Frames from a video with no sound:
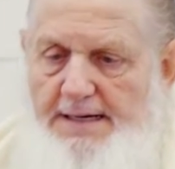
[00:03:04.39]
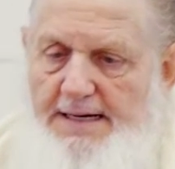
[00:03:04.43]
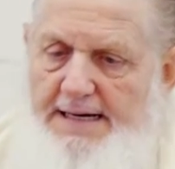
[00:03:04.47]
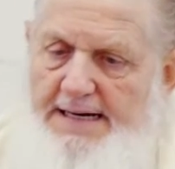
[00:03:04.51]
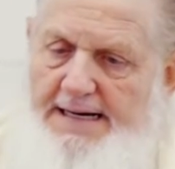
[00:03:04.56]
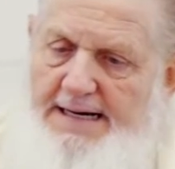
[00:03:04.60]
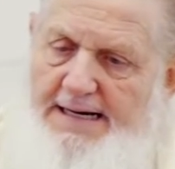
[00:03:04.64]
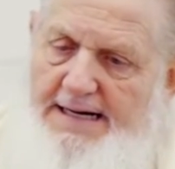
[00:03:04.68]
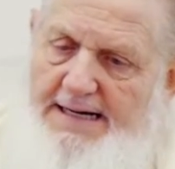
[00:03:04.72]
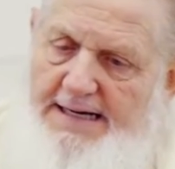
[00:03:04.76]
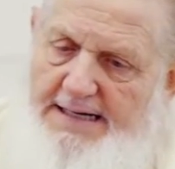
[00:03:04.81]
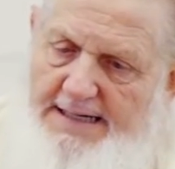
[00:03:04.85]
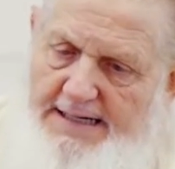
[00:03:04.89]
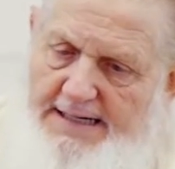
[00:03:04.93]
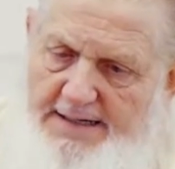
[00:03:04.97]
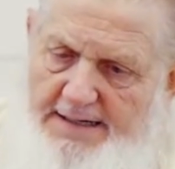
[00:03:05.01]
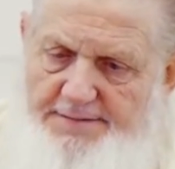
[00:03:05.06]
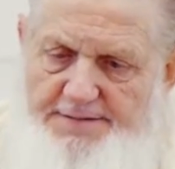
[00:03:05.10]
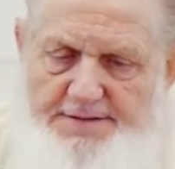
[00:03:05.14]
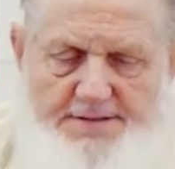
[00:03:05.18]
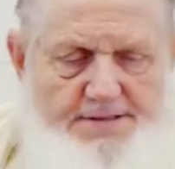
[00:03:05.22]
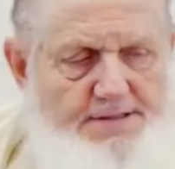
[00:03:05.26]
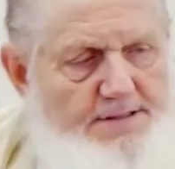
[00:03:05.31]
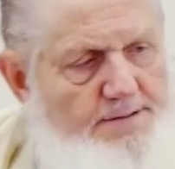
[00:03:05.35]
He
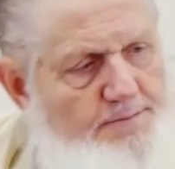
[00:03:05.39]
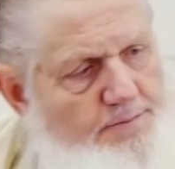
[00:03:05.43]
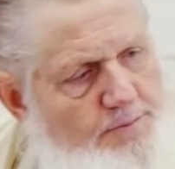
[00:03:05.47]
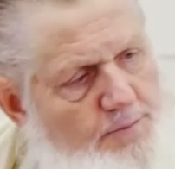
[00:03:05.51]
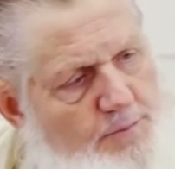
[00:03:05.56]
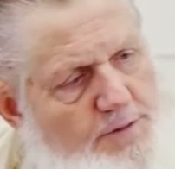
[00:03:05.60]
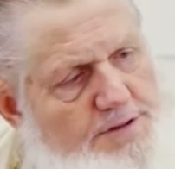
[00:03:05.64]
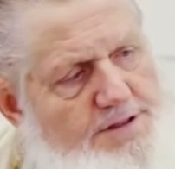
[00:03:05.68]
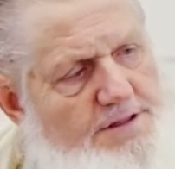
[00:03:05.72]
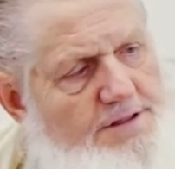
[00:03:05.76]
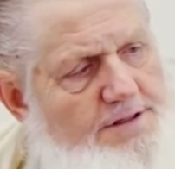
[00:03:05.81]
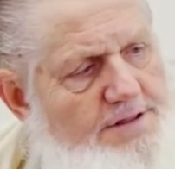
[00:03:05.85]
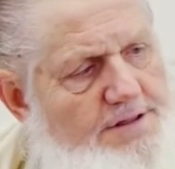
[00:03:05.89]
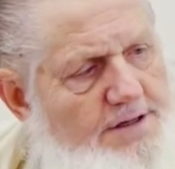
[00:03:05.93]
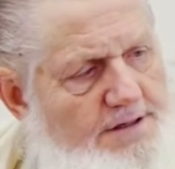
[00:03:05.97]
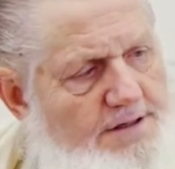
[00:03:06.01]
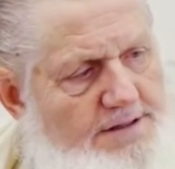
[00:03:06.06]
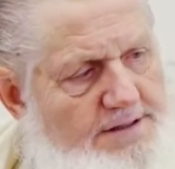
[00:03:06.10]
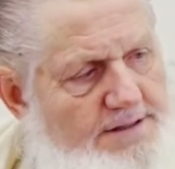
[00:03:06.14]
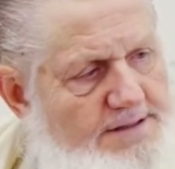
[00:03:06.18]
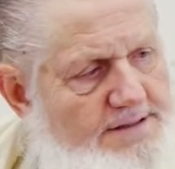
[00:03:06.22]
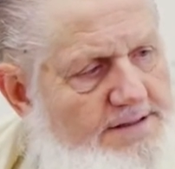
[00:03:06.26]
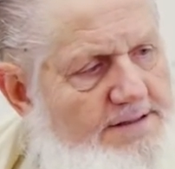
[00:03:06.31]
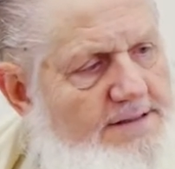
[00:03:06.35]
covers them with the
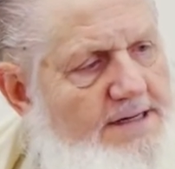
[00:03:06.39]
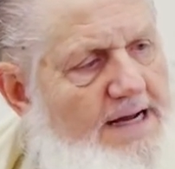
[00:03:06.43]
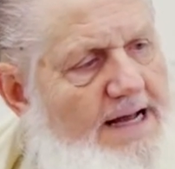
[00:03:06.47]
dirt.